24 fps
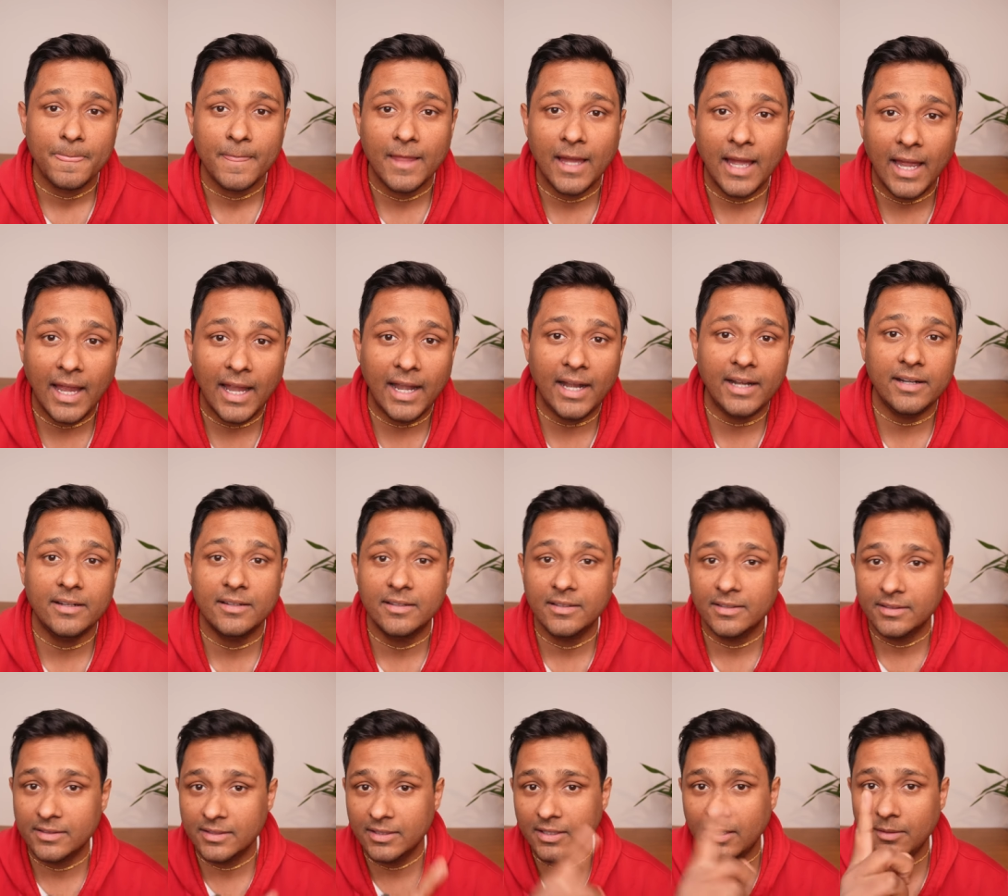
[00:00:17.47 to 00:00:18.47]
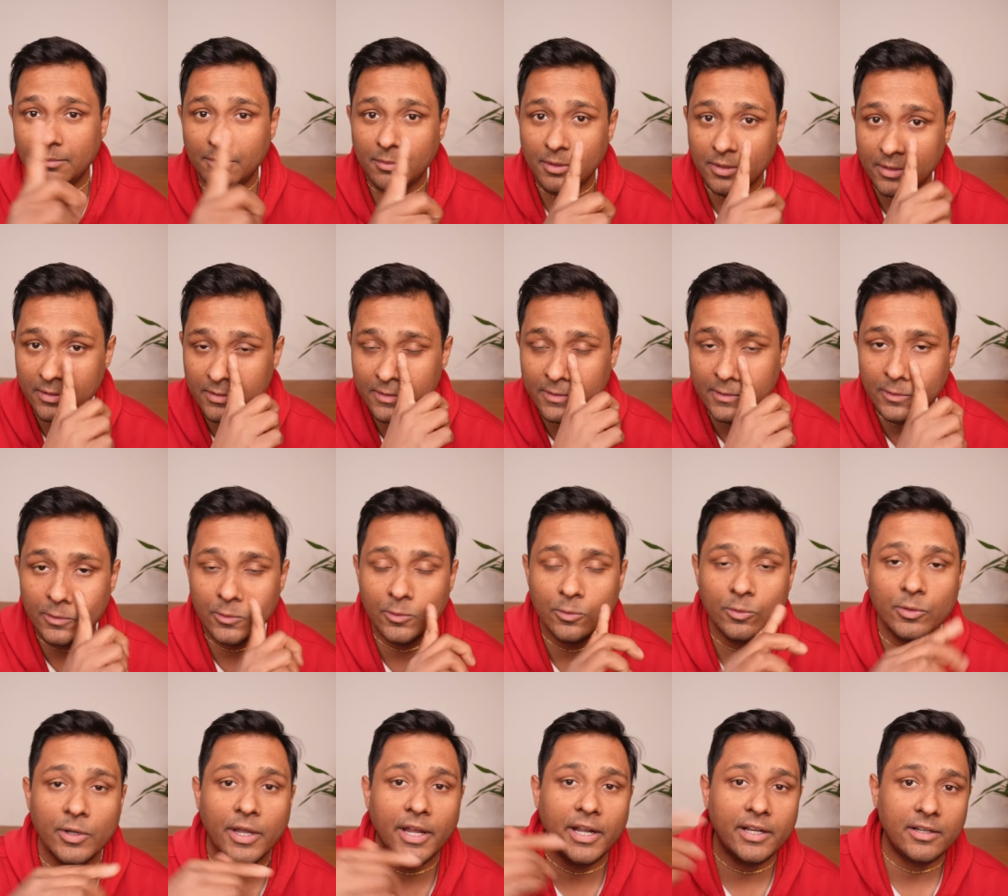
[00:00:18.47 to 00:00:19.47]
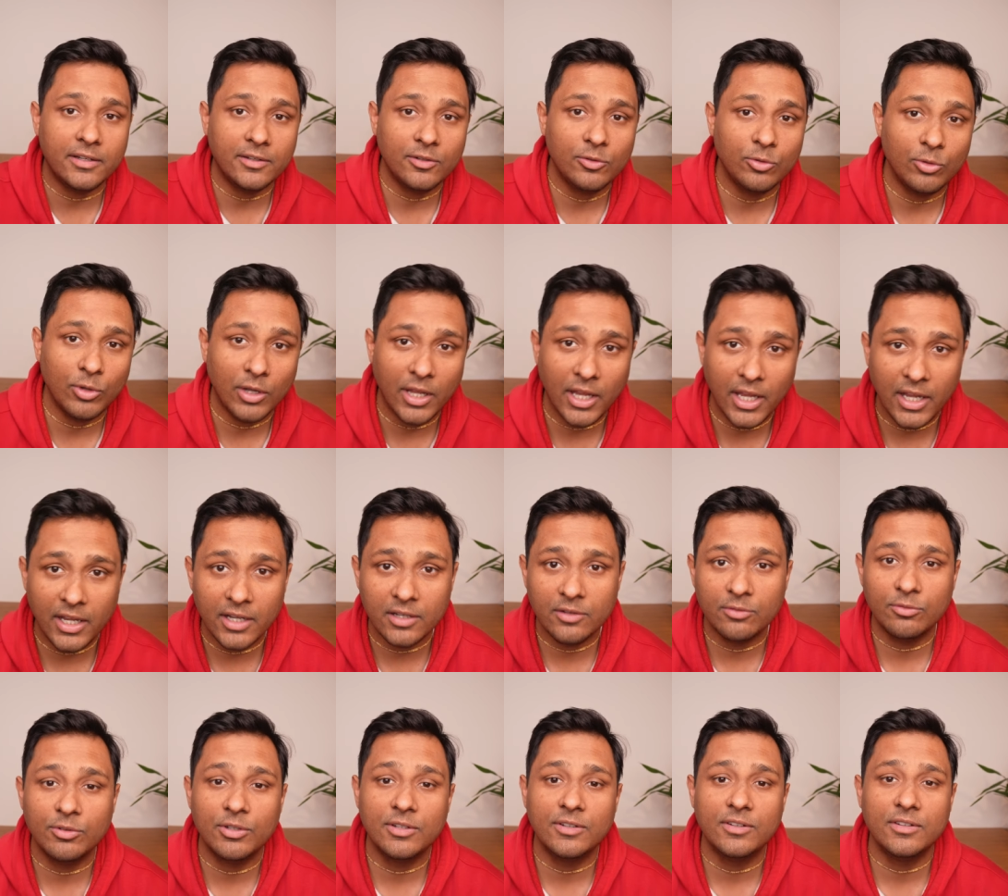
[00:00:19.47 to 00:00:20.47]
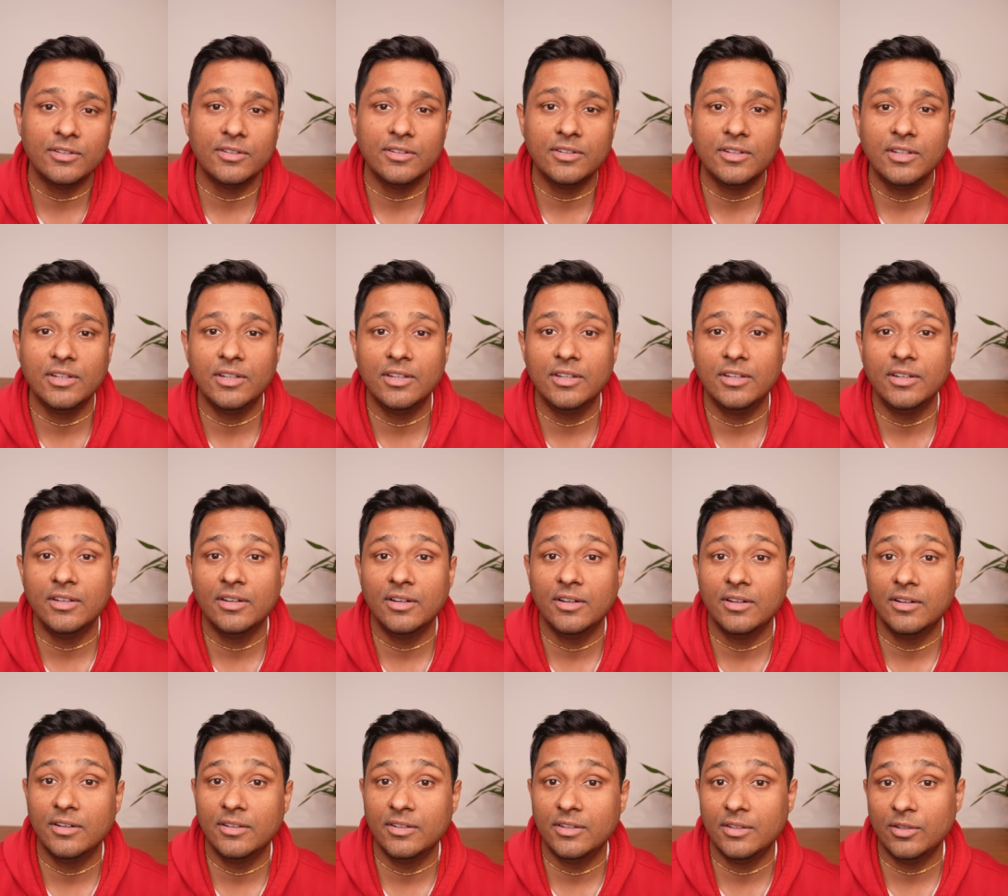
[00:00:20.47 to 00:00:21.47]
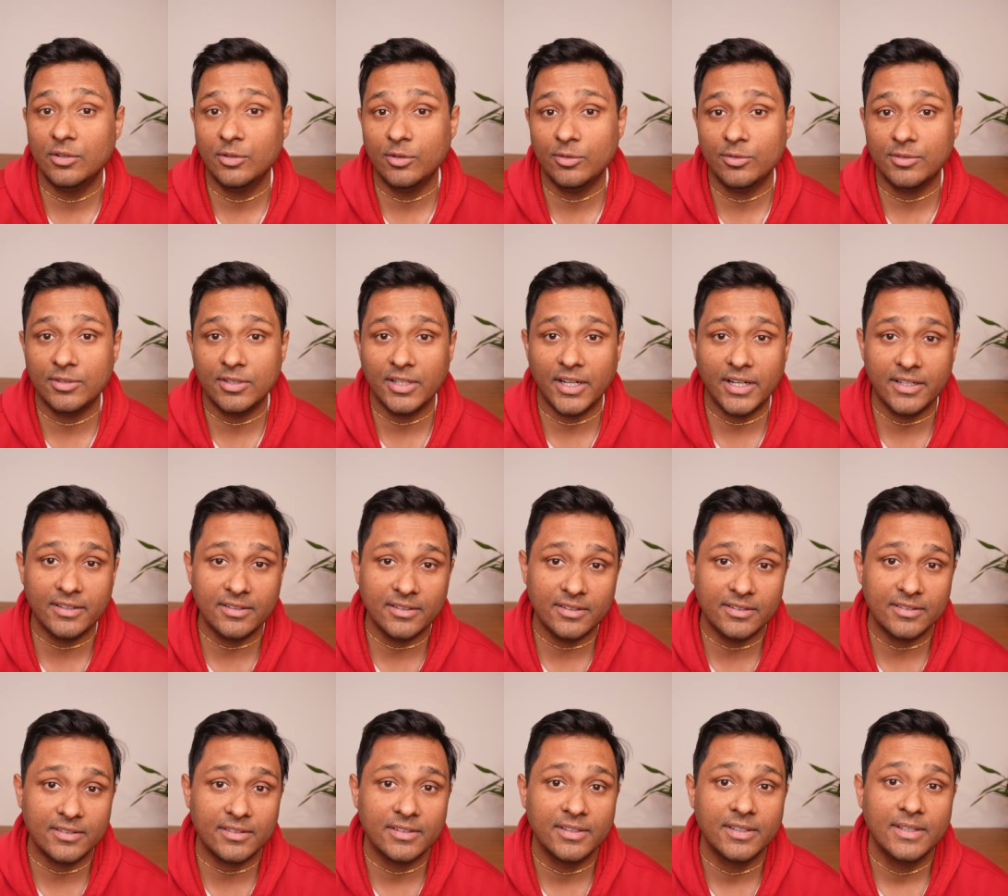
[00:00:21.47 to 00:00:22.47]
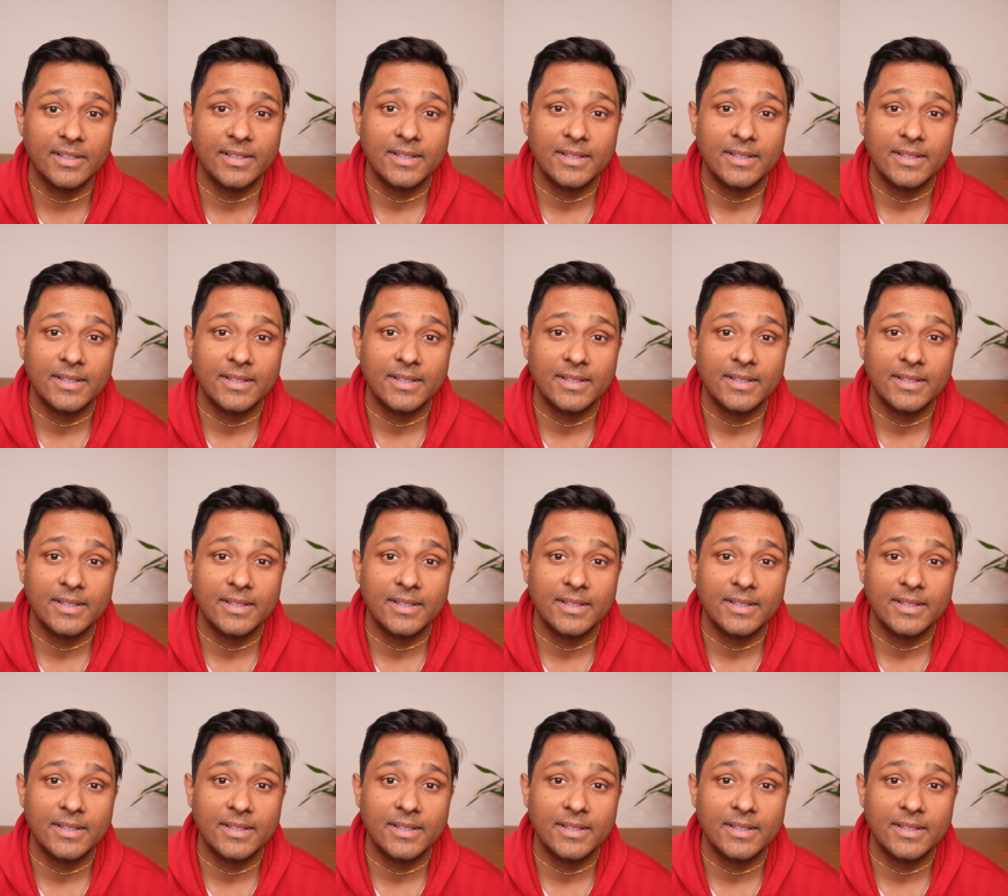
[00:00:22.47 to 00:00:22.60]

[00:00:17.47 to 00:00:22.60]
add the numbers you get to 8, which is the year of Saturn.